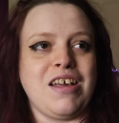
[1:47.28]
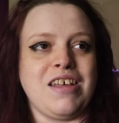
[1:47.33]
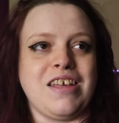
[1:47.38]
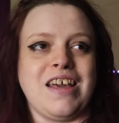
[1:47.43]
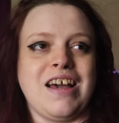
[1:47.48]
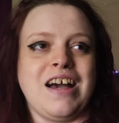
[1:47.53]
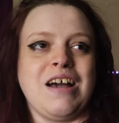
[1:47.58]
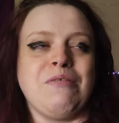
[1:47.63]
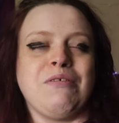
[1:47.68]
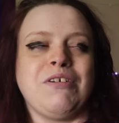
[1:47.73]

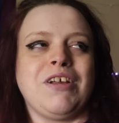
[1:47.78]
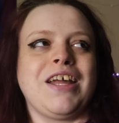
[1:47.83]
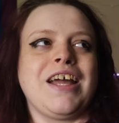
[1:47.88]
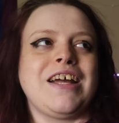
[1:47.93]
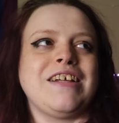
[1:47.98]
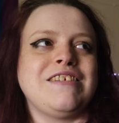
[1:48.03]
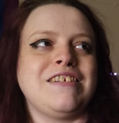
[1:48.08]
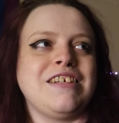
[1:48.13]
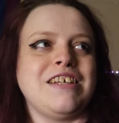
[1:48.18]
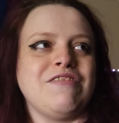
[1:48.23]
Yeah, I want to
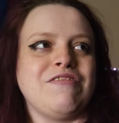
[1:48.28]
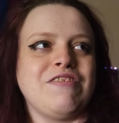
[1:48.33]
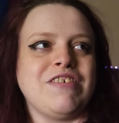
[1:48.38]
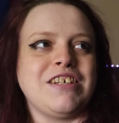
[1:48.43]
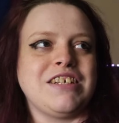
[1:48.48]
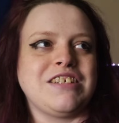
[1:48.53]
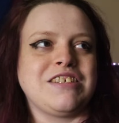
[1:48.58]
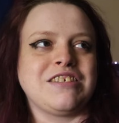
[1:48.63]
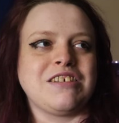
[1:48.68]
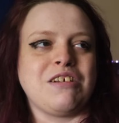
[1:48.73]
get a
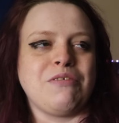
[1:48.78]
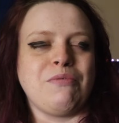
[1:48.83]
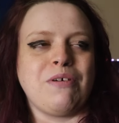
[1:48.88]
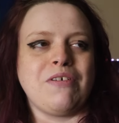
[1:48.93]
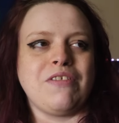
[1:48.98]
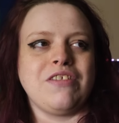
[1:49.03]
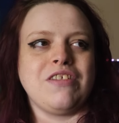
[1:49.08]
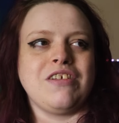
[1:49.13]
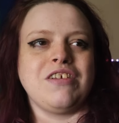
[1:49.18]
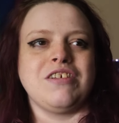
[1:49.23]
TV so
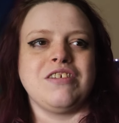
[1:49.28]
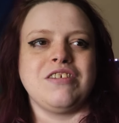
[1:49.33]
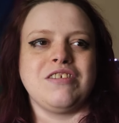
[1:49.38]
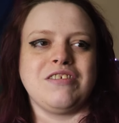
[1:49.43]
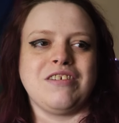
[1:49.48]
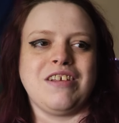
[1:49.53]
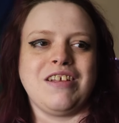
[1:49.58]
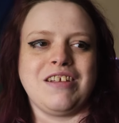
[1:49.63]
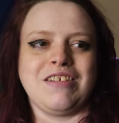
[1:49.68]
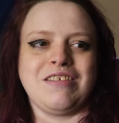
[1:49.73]
when the
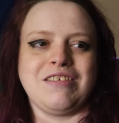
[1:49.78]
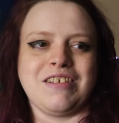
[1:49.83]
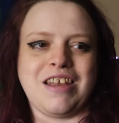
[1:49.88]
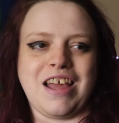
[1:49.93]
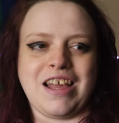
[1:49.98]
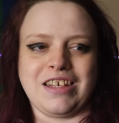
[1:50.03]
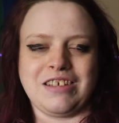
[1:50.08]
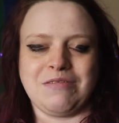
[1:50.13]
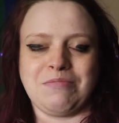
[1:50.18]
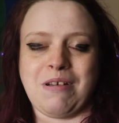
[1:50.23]

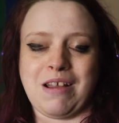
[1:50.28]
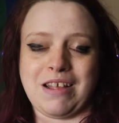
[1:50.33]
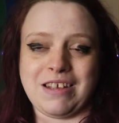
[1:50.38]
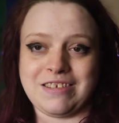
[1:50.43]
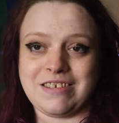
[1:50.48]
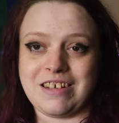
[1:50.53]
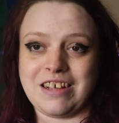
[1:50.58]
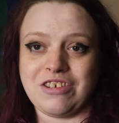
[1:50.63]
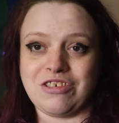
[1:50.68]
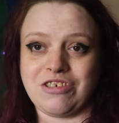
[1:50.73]
next
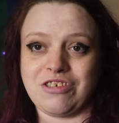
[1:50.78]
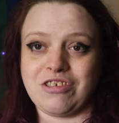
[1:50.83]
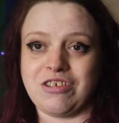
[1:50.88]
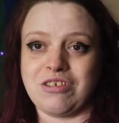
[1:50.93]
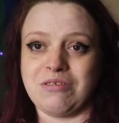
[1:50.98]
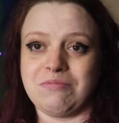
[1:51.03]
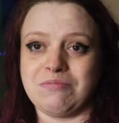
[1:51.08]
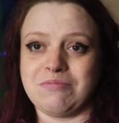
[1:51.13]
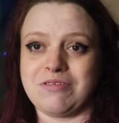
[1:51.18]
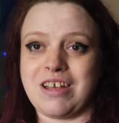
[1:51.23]
PlayStation
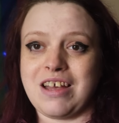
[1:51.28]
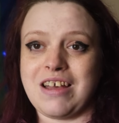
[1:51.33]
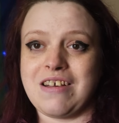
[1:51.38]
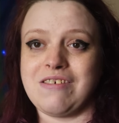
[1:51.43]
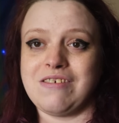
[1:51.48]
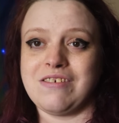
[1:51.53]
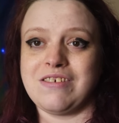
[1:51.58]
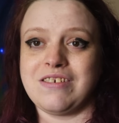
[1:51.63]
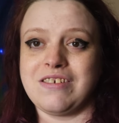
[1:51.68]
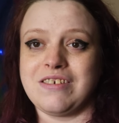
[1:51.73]
comes
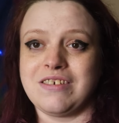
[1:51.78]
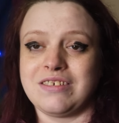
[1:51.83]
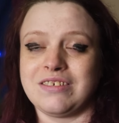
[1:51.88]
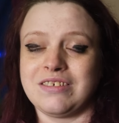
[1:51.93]
out,